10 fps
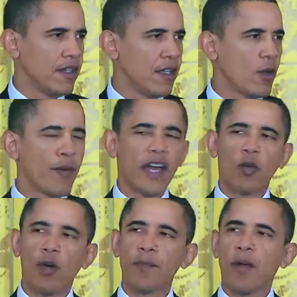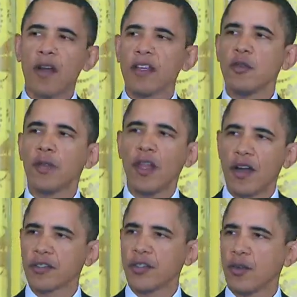And no matter what party you
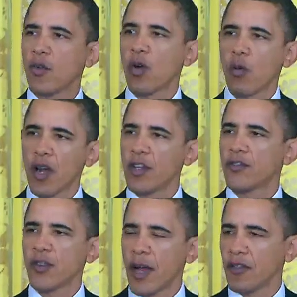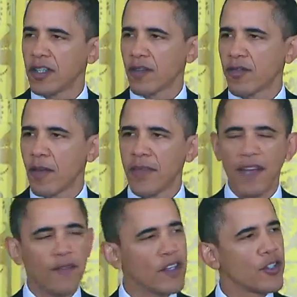belong to or where you've traveled here from,
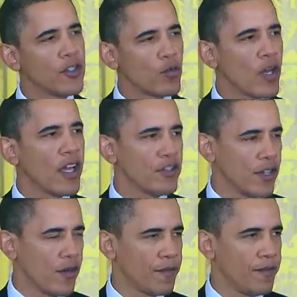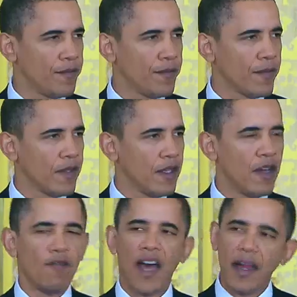that vision is one I share.
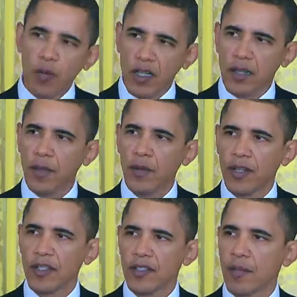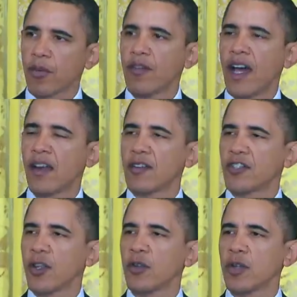Of vibrant communities that provide our
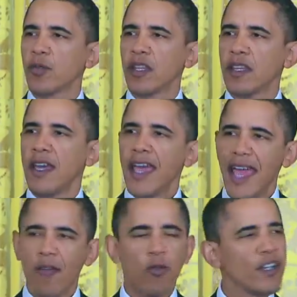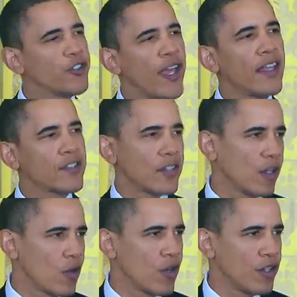children with every chance to
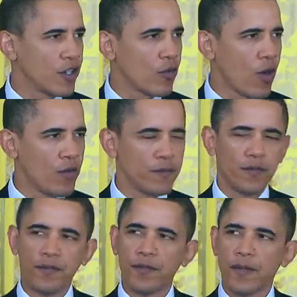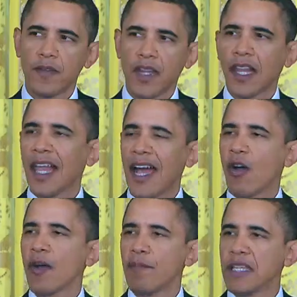learn and to grow, that
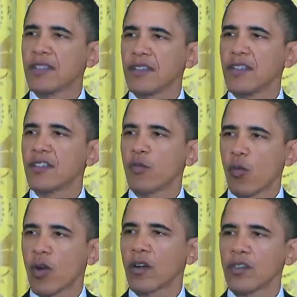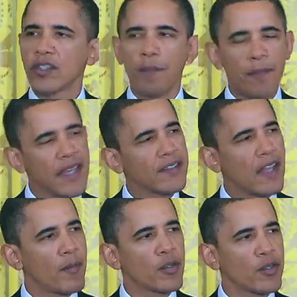allow our businesses and workers the best
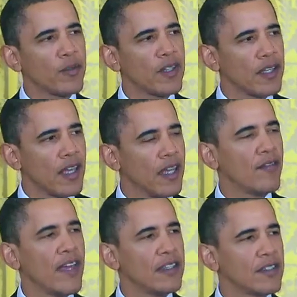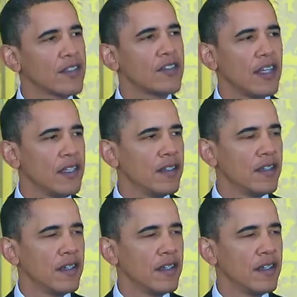opportunity to innovate and succeed,